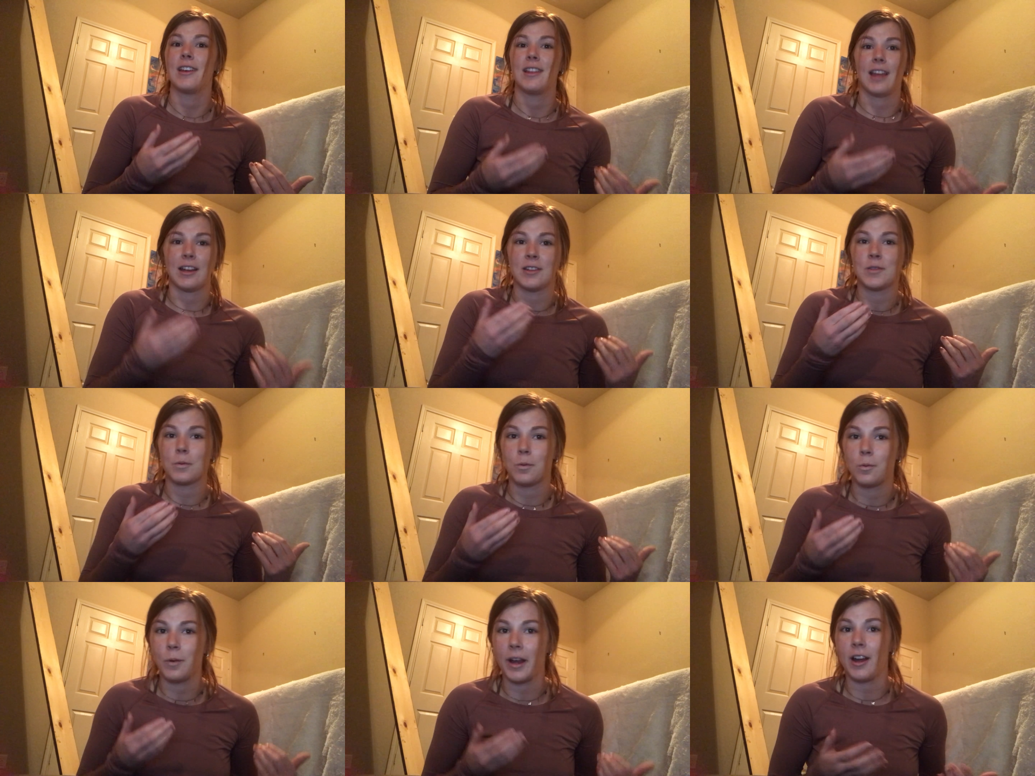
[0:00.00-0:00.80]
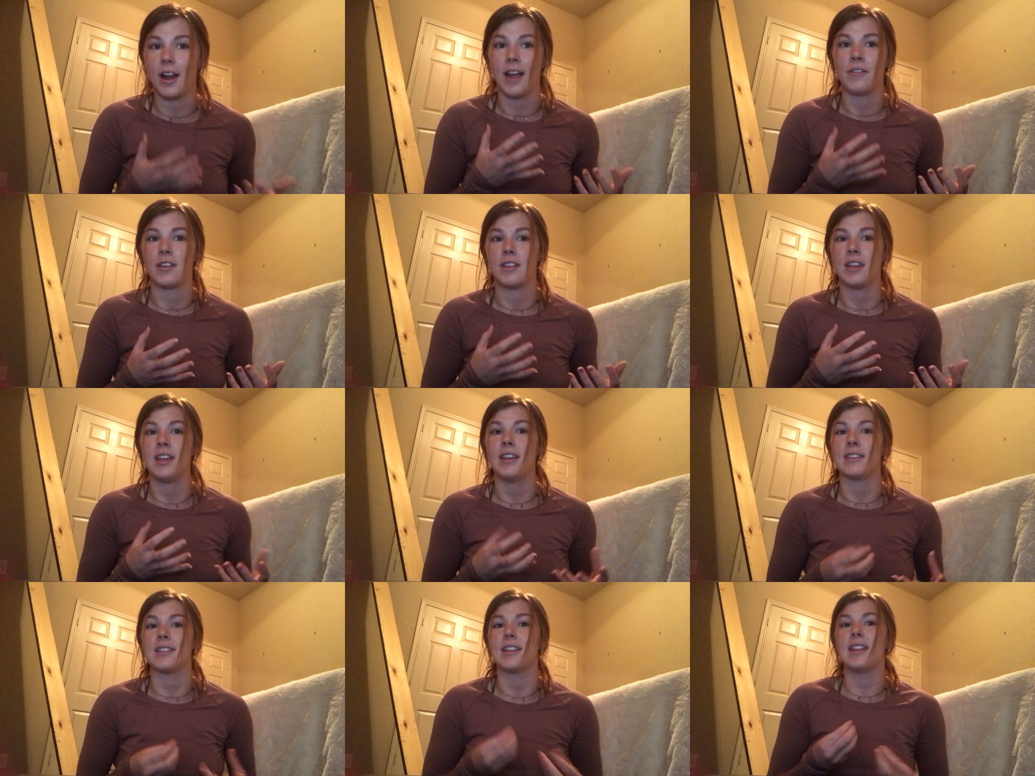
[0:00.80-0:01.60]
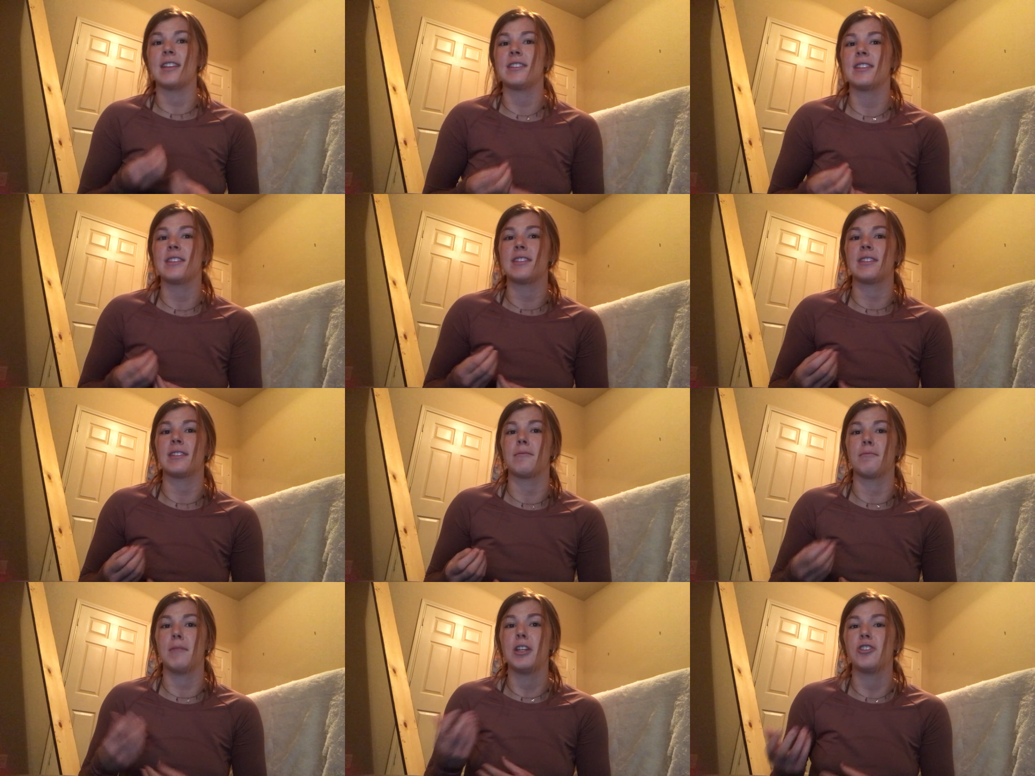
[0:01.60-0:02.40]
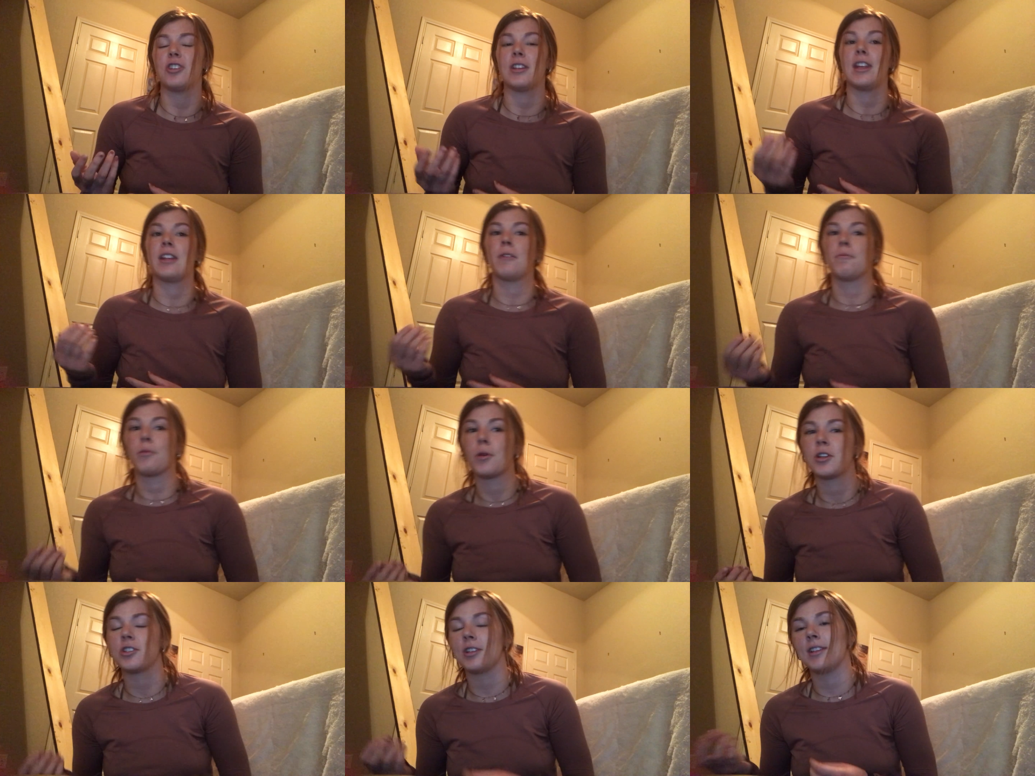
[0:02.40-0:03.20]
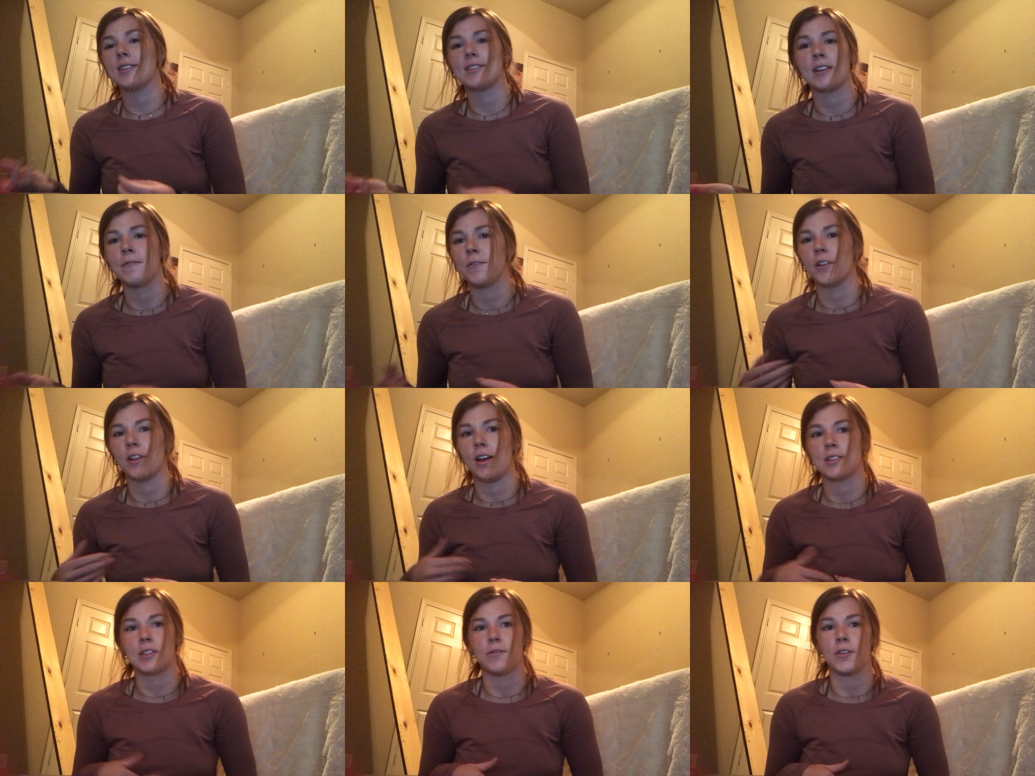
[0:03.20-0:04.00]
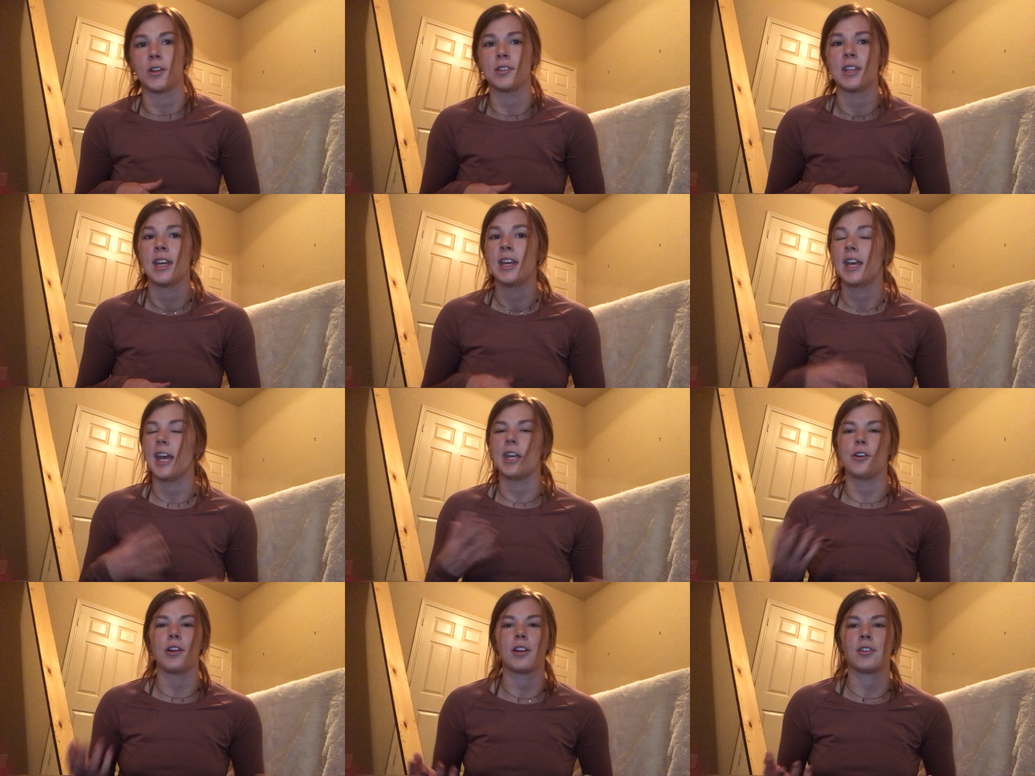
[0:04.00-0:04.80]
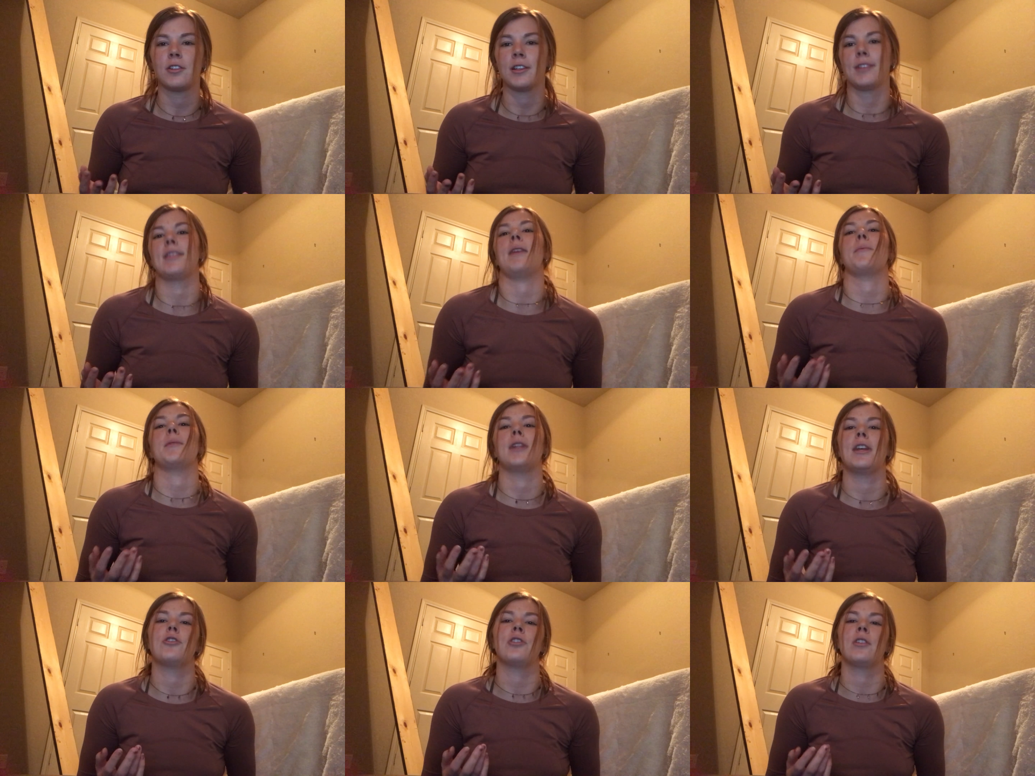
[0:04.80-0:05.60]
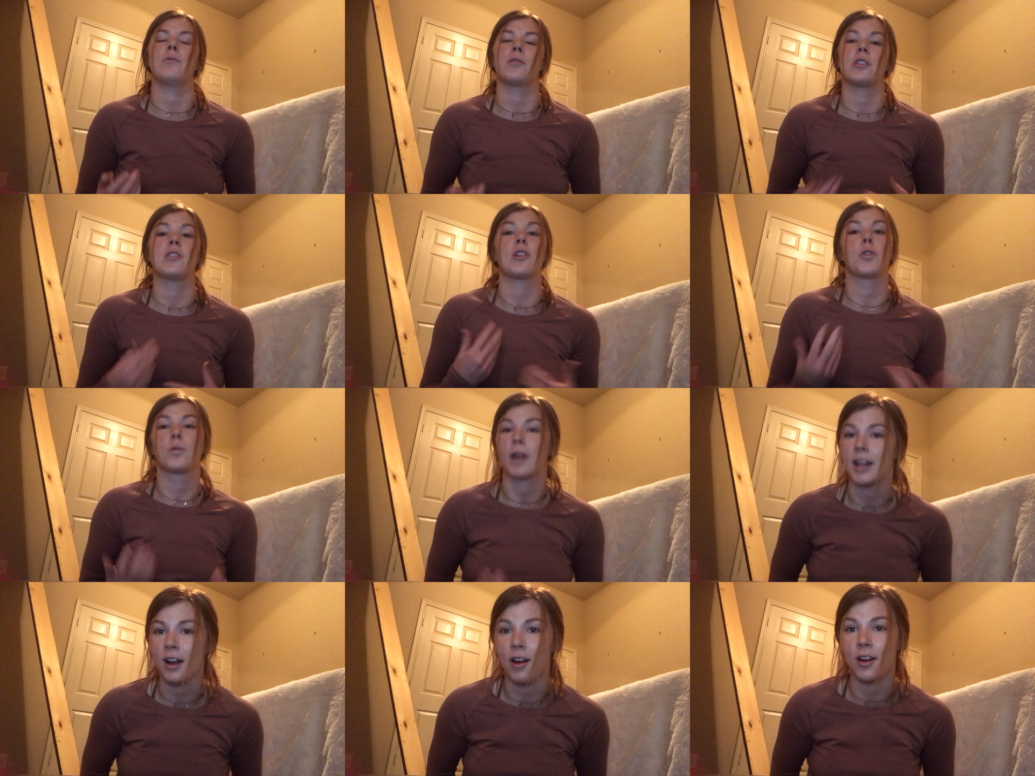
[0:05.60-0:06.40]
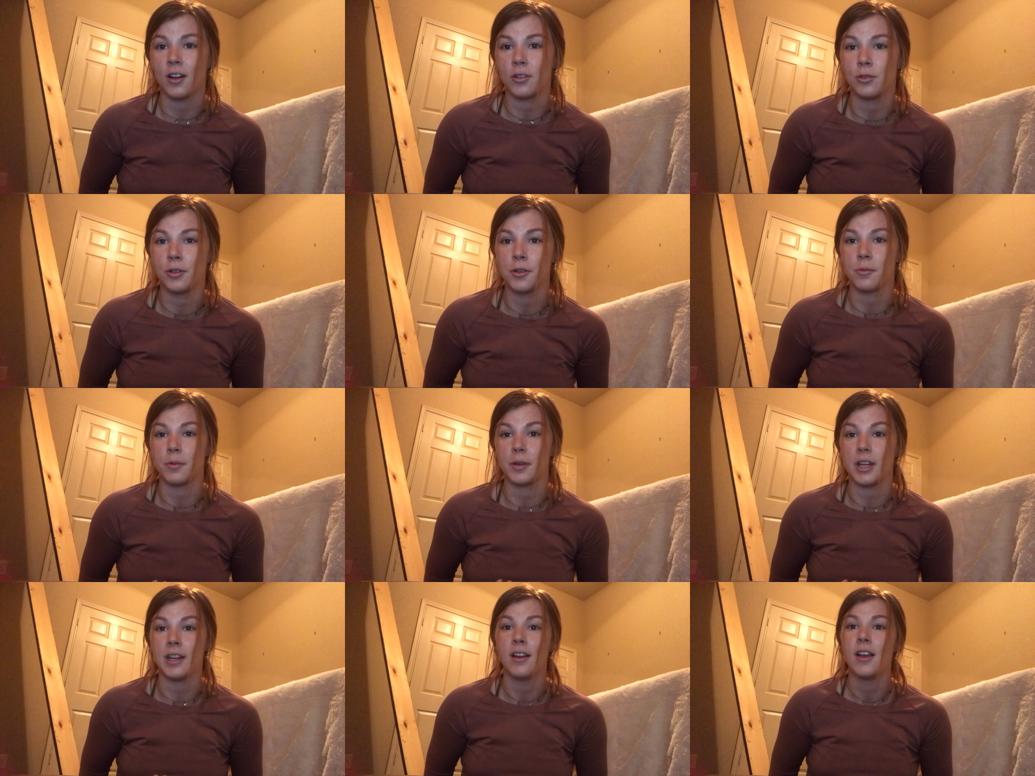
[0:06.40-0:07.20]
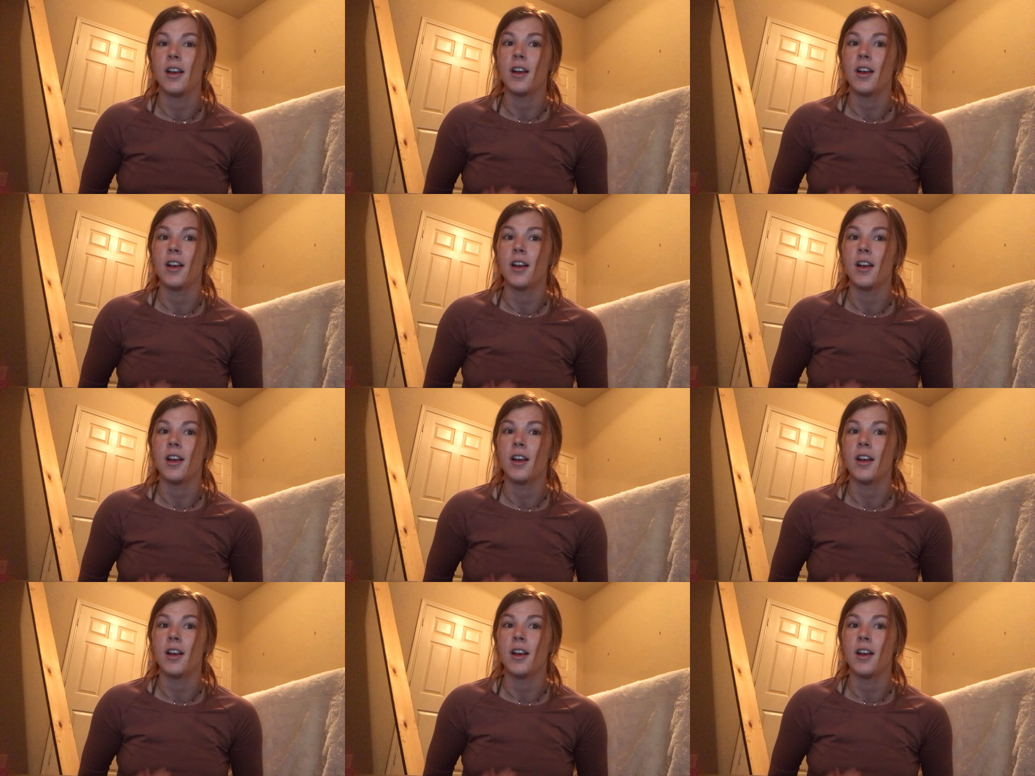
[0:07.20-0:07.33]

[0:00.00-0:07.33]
That is where everything is. And this is mentioned in Abortion and Some Philosophers, A Critical Examination, which is a great article to read